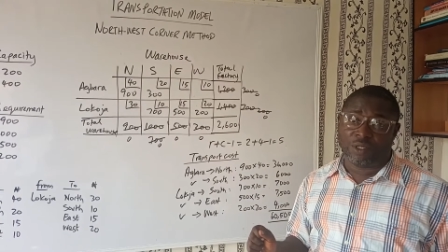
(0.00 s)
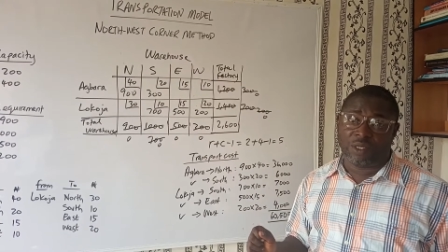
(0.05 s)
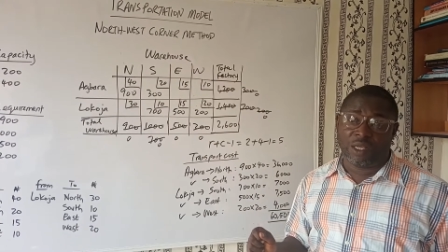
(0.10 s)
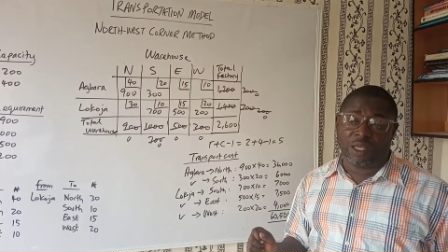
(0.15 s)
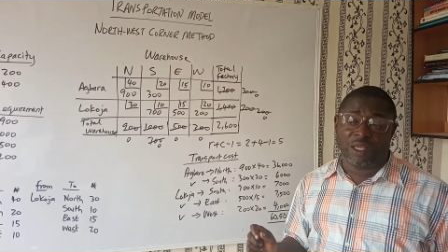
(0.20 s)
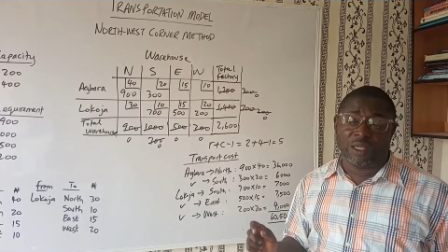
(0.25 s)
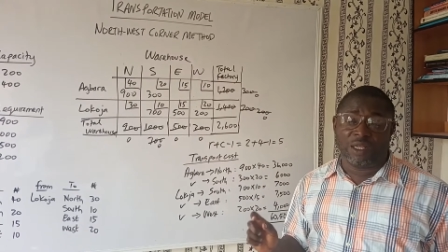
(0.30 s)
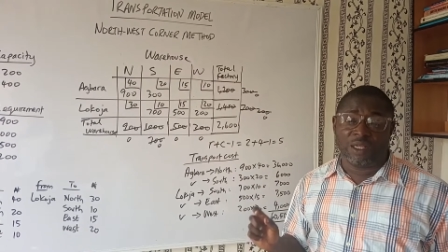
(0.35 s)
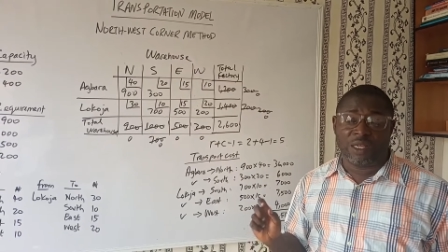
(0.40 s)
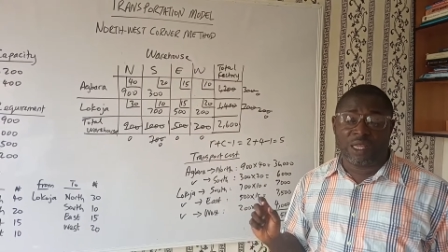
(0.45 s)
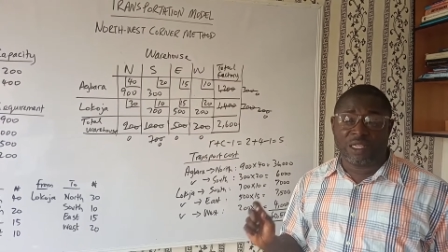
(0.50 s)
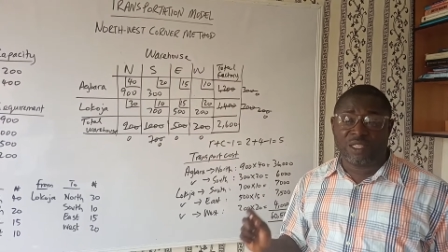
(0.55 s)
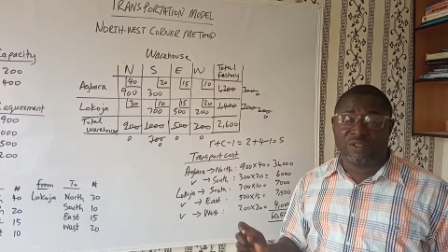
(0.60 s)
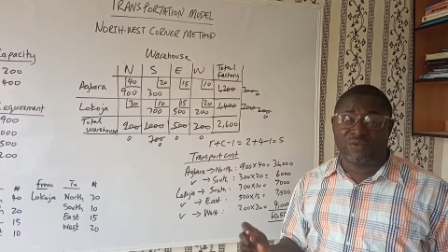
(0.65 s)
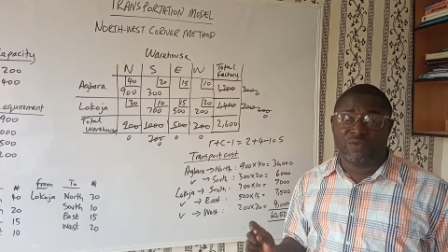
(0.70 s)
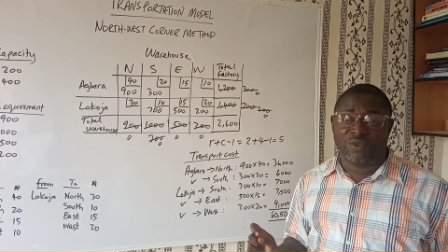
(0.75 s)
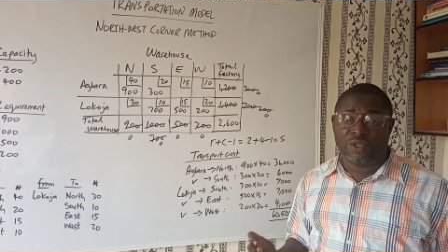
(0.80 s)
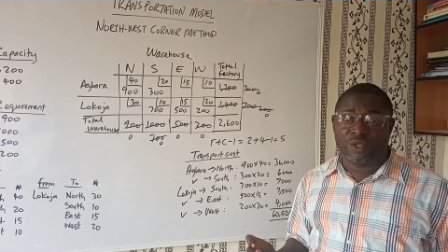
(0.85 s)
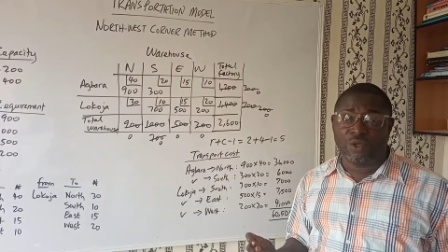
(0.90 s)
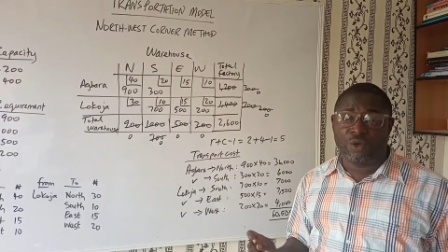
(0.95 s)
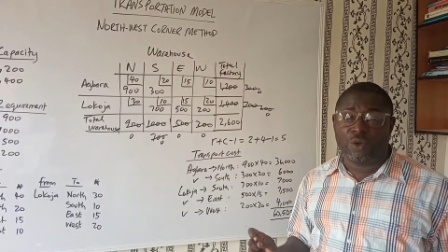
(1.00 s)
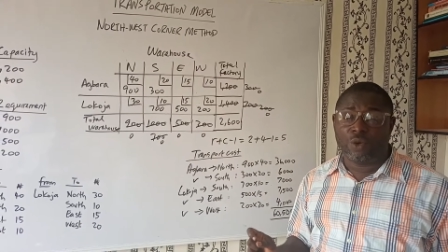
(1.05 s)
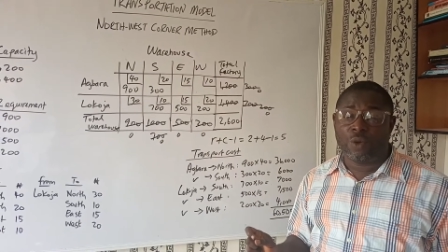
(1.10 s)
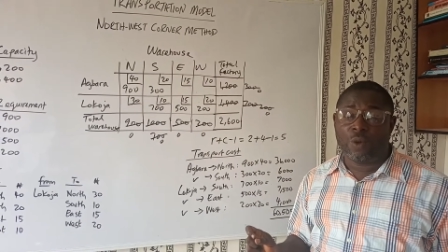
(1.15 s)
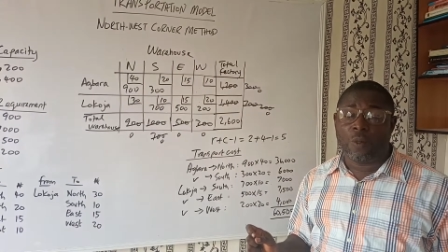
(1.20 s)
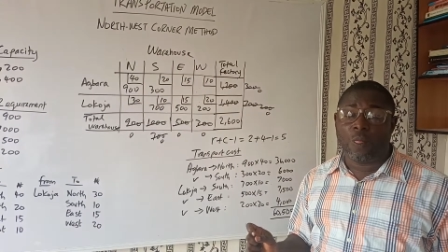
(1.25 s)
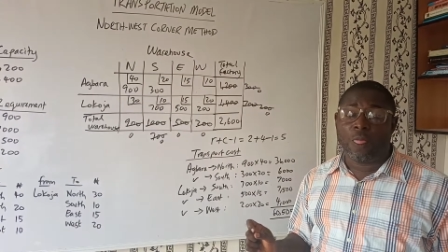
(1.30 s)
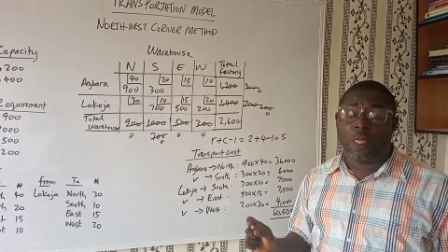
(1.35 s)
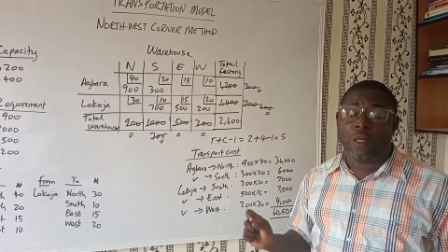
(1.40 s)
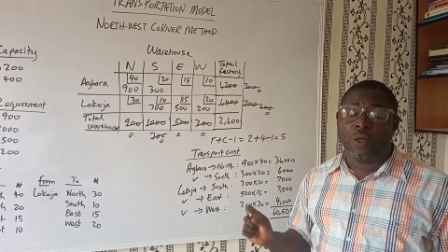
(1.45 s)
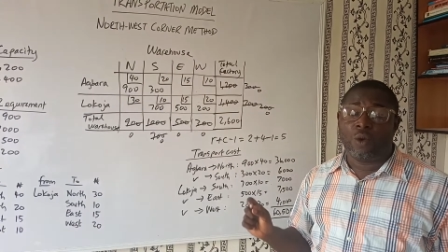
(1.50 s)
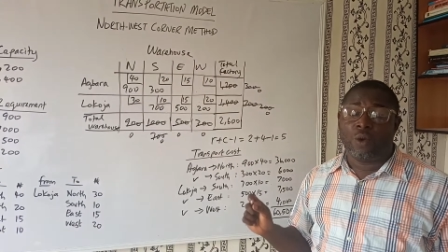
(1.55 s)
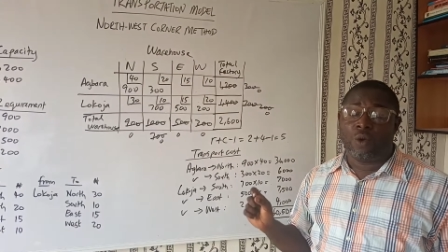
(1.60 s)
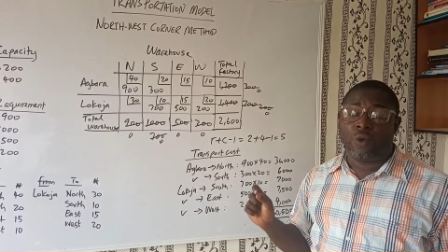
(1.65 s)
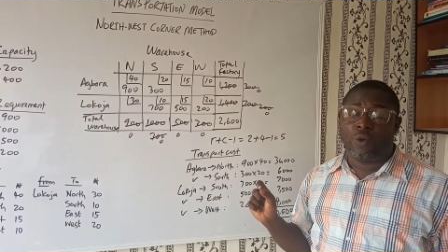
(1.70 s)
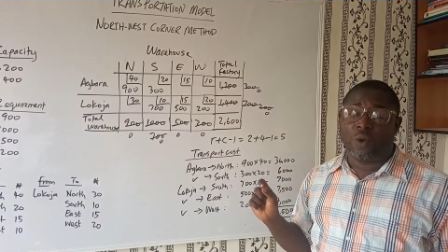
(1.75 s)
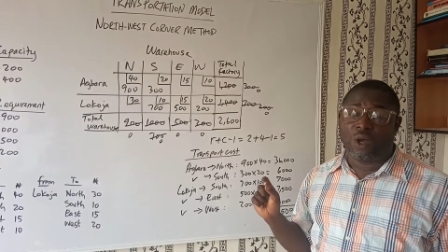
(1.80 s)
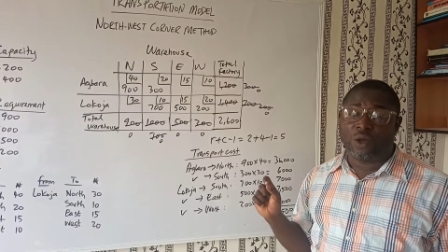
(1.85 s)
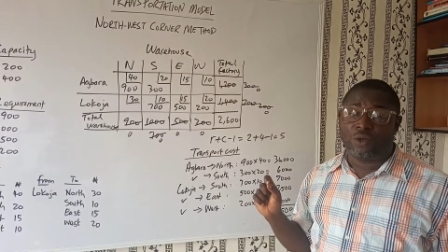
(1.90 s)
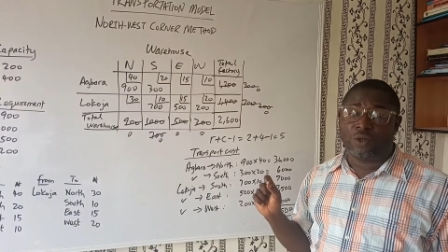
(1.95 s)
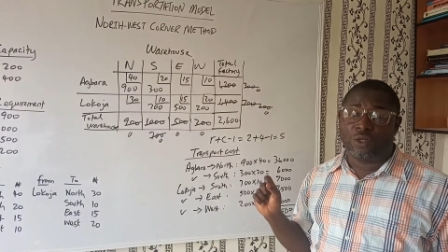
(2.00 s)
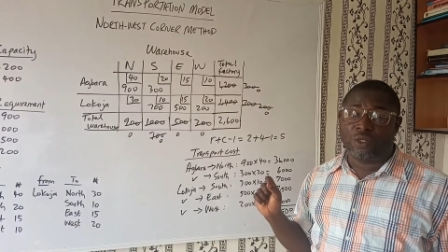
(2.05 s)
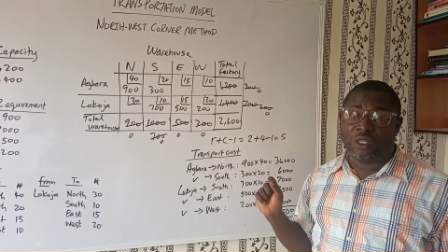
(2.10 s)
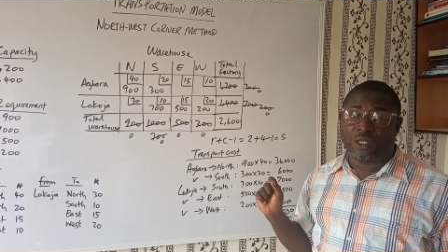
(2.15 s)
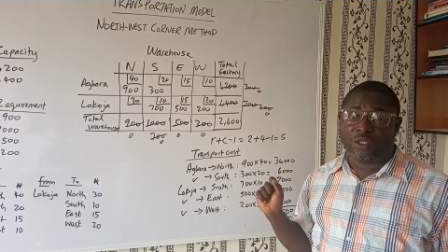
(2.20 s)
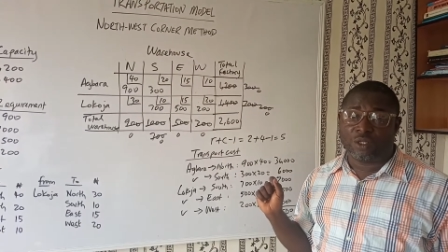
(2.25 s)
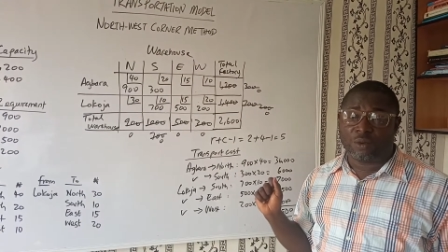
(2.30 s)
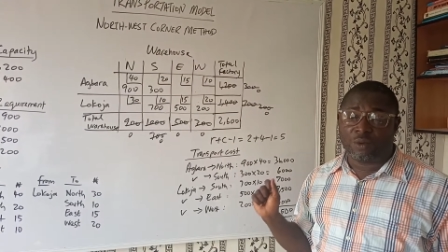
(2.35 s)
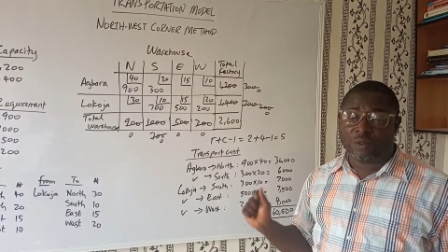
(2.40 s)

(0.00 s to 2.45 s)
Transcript: In the next video, we're going to take some